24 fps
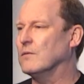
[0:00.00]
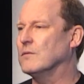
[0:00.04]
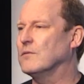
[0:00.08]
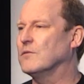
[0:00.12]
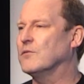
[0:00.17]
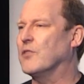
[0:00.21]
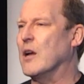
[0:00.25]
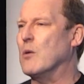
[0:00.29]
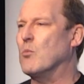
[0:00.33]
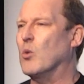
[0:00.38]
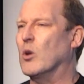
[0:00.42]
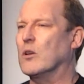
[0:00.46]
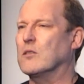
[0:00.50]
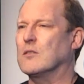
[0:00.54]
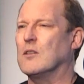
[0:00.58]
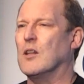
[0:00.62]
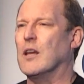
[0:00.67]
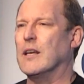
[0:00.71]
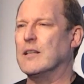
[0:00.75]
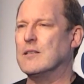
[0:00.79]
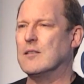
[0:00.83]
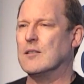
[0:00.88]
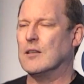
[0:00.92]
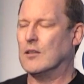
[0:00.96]
frameworks
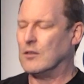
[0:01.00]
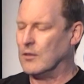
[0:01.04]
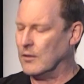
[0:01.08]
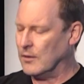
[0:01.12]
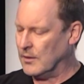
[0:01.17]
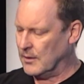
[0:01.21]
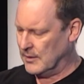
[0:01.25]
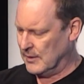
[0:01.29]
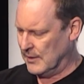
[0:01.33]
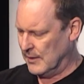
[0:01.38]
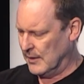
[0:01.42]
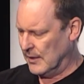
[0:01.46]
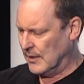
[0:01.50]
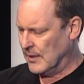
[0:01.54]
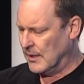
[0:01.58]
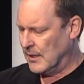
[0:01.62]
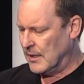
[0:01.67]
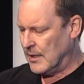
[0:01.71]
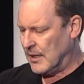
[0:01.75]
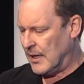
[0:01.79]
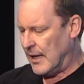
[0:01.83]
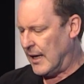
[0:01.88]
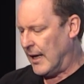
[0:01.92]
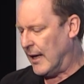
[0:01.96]
like SYCL.
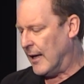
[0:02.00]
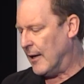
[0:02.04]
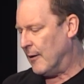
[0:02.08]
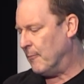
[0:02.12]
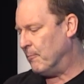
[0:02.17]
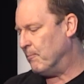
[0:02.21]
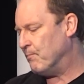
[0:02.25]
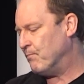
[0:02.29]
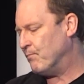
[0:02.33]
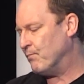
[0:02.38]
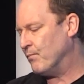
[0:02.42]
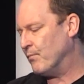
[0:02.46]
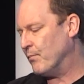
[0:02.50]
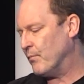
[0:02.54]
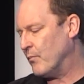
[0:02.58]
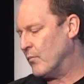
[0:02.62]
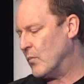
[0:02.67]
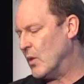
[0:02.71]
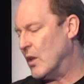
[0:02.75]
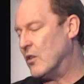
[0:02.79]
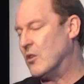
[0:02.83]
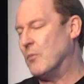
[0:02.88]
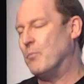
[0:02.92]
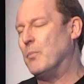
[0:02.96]

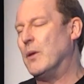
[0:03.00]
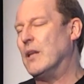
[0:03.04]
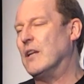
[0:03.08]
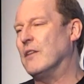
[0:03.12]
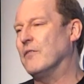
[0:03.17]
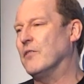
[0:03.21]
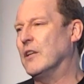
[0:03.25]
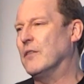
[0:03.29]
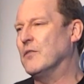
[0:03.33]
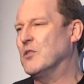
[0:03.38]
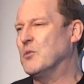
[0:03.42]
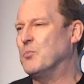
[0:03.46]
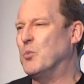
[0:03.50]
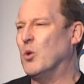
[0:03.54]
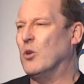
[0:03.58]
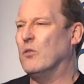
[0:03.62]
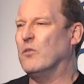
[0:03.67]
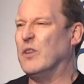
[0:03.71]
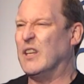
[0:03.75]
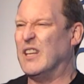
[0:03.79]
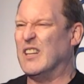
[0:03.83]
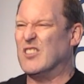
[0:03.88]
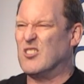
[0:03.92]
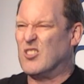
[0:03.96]
The benefit of SPIR
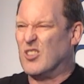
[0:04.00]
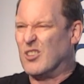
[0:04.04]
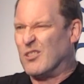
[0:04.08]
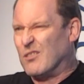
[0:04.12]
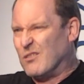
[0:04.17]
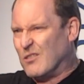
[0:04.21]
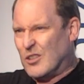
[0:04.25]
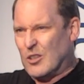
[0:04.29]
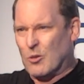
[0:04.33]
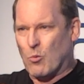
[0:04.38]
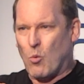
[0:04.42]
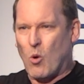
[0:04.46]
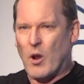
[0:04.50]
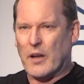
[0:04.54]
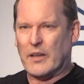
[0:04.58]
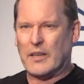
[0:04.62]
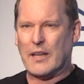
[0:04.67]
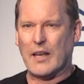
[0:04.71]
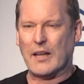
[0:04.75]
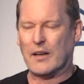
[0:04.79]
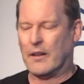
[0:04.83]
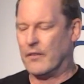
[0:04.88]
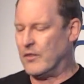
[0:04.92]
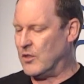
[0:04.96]
V is you're right
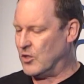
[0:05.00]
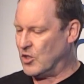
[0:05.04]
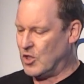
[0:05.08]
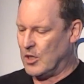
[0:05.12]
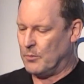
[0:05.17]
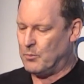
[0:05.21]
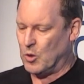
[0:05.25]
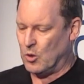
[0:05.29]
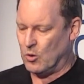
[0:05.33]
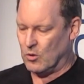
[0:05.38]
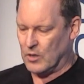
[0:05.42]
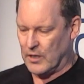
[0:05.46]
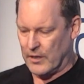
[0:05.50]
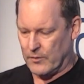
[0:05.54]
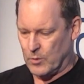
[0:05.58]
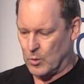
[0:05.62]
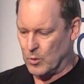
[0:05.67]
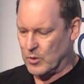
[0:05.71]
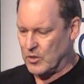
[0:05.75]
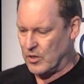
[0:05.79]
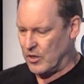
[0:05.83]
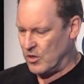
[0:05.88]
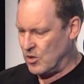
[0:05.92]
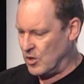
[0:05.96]
down at the GPU level,
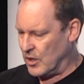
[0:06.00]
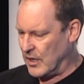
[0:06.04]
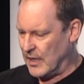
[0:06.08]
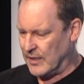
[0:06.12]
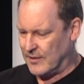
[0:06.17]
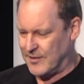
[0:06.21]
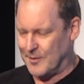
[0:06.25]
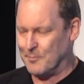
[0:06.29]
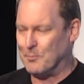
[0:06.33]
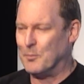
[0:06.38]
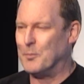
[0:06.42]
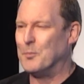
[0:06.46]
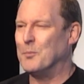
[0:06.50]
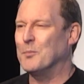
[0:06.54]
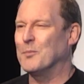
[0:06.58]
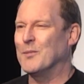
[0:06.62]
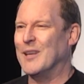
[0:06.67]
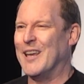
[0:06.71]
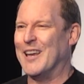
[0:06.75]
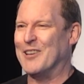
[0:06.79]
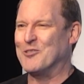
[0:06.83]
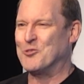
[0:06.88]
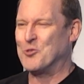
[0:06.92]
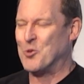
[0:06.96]
so you get some extra